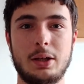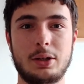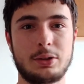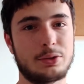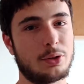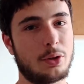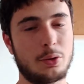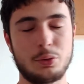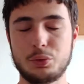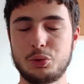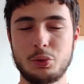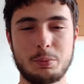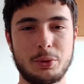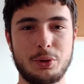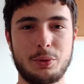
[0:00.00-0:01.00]
So,
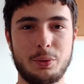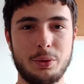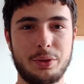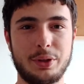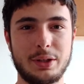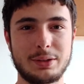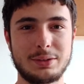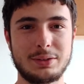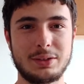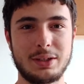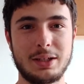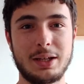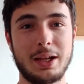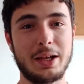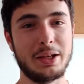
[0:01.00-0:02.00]
super cool thing to
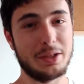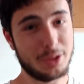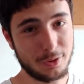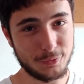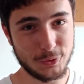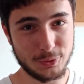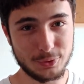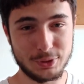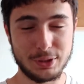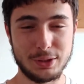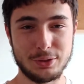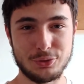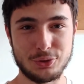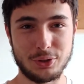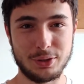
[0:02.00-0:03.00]
see. If you did
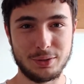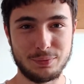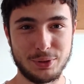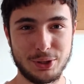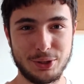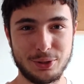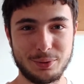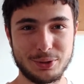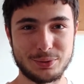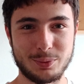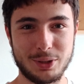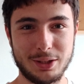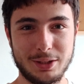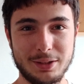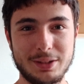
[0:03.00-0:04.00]
enjoy the video as
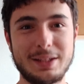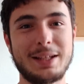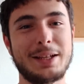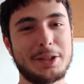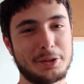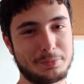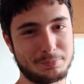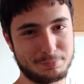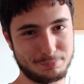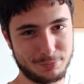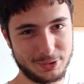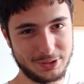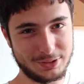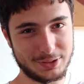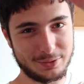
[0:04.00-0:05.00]
well,
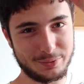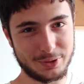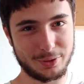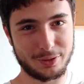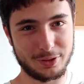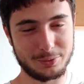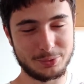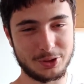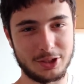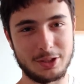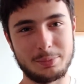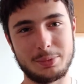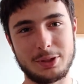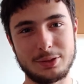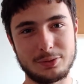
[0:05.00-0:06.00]
please give it a thumbs
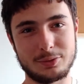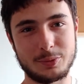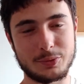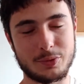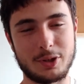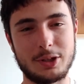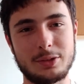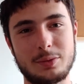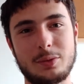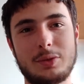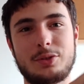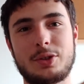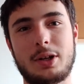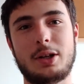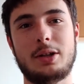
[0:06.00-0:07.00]
up and subscribe to the
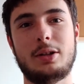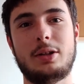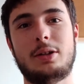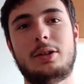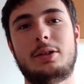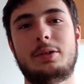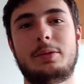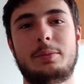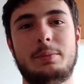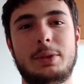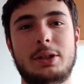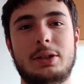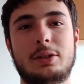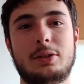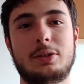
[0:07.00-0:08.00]
channel,
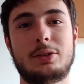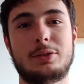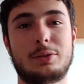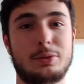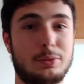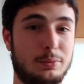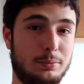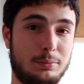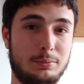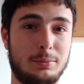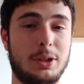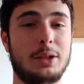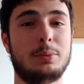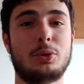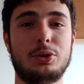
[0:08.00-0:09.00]
because
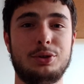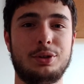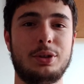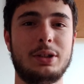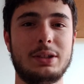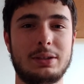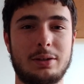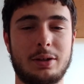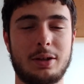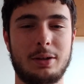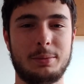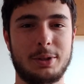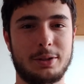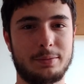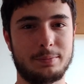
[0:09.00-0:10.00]
many more journeys are
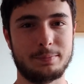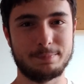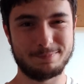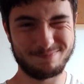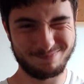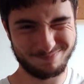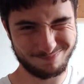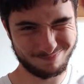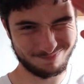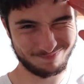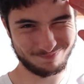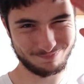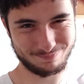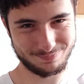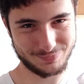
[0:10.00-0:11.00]
coming.
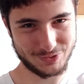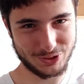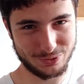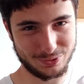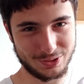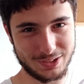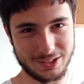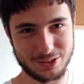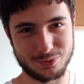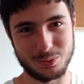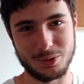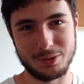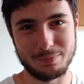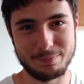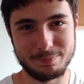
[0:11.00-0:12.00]
See you in the next
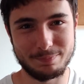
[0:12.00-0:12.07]
one.